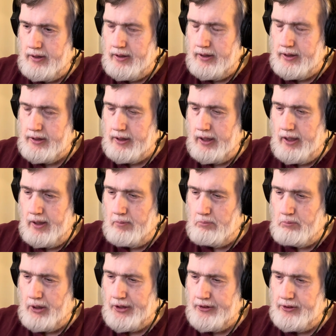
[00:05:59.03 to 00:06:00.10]
This
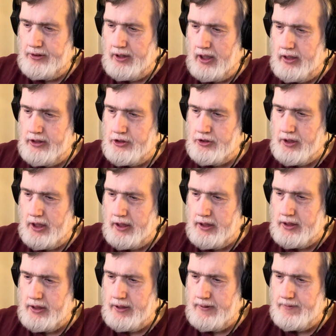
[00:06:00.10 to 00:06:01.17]
mother on drugs.